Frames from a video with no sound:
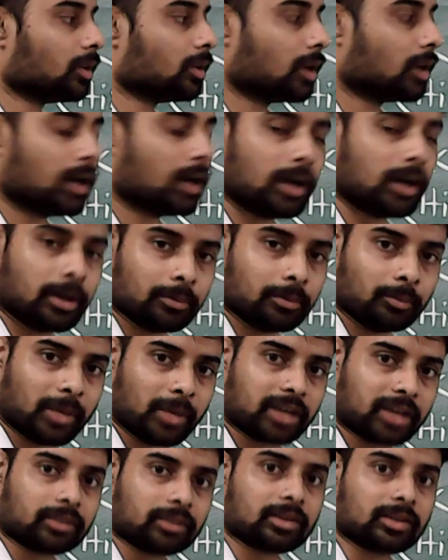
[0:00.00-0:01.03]
uh,
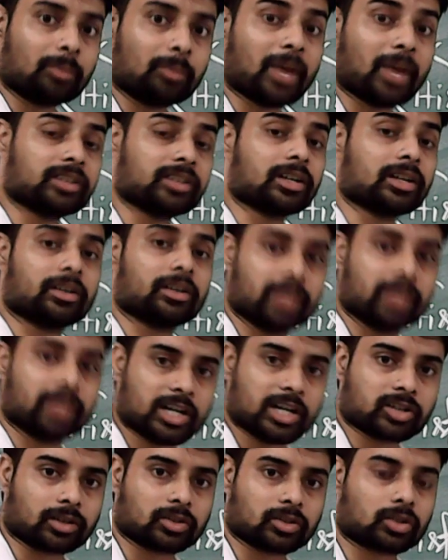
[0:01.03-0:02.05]
make some marital
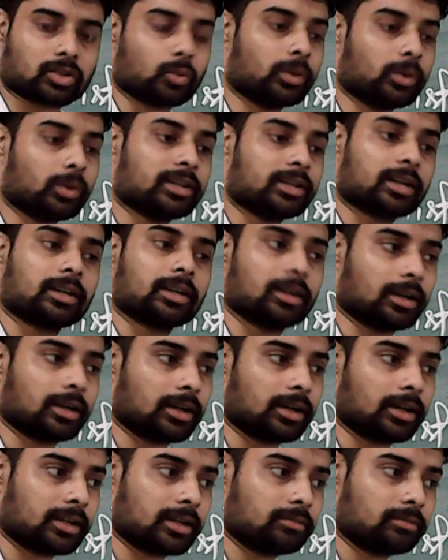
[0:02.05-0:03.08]
relations with the uh,
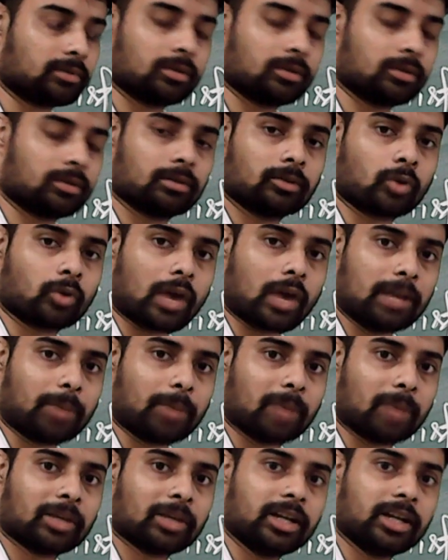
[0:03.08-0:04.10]
royal
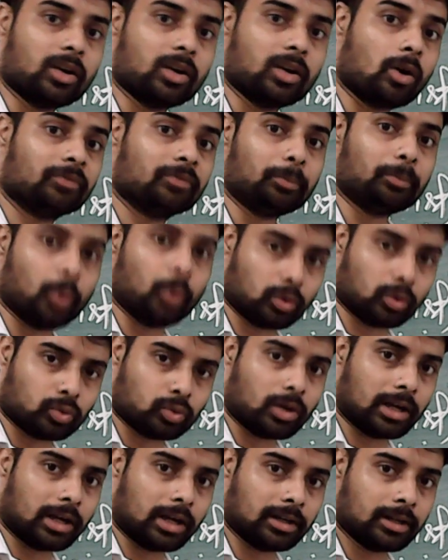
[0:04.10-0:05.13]
family of the
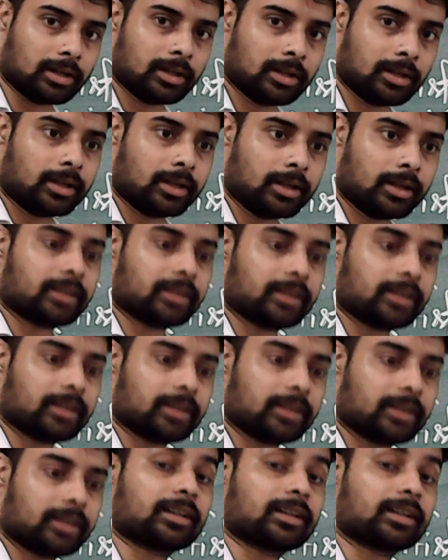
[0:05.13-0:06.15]
Portugal. That
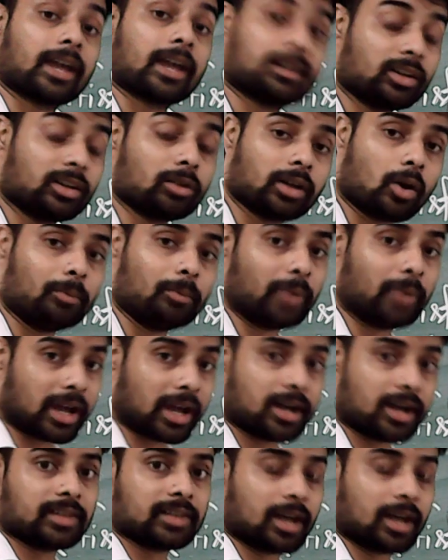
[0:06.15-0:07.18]
Catherine of
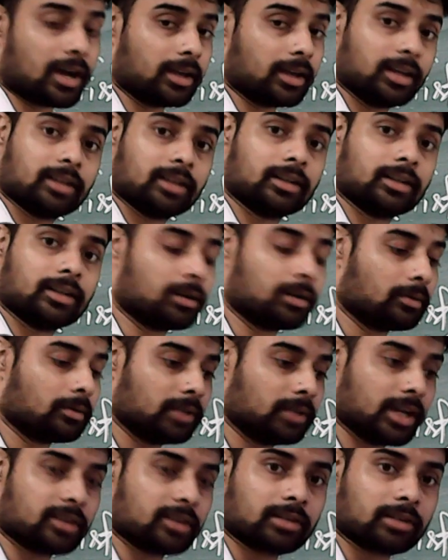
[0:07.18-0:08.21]
Braganza, they,
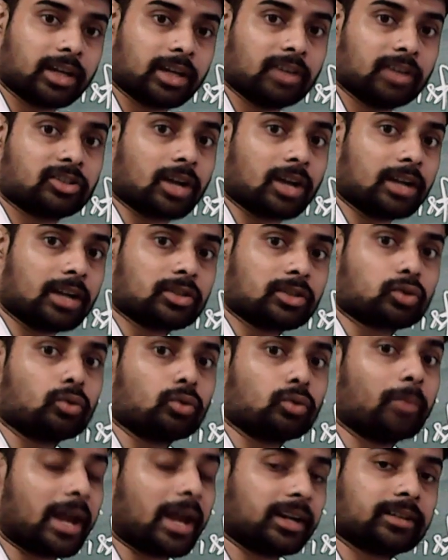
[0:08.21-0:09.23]
their King Charles II
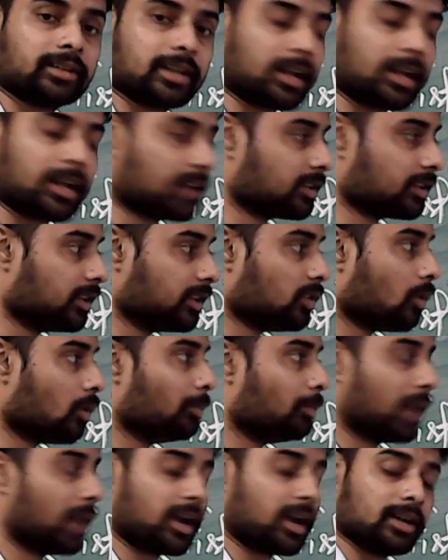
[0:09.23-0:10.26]
married the Catherine of
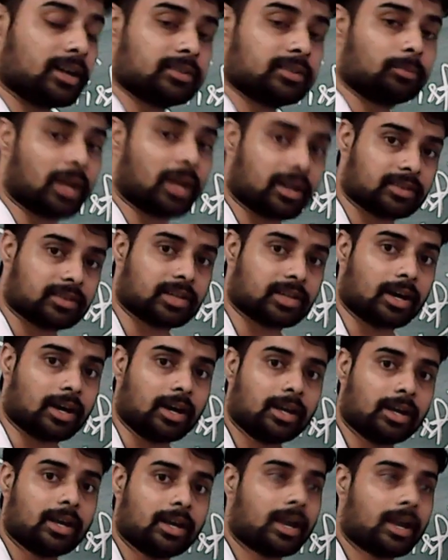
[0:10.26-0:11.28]
Braganza
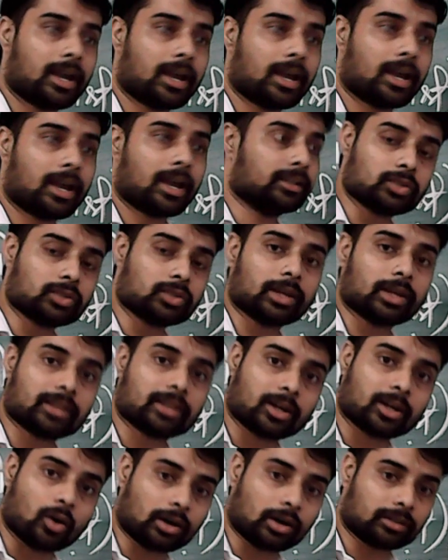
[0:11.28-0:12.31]
and in this way they
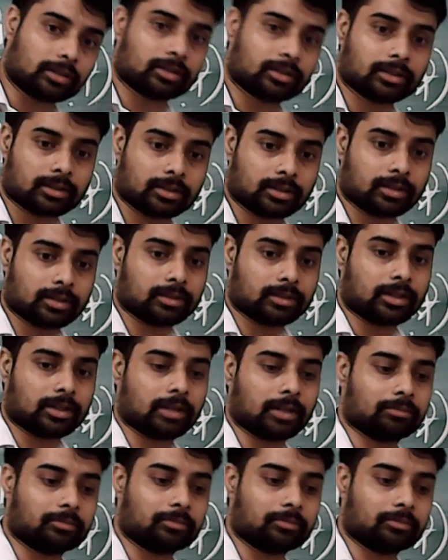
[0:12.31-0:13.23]
got uh, the